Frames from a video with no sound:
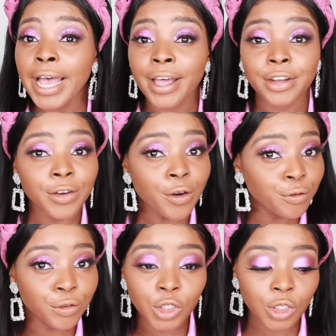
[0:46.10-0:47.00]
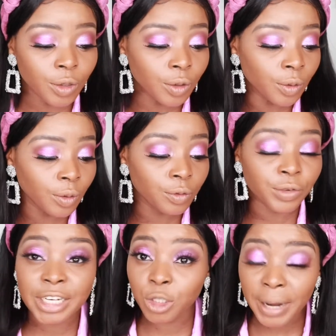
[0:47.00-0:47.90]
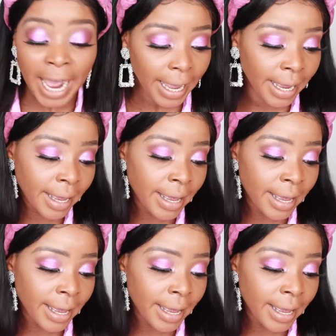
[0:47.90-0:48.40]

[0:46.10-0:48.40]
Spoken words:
no photo flashback.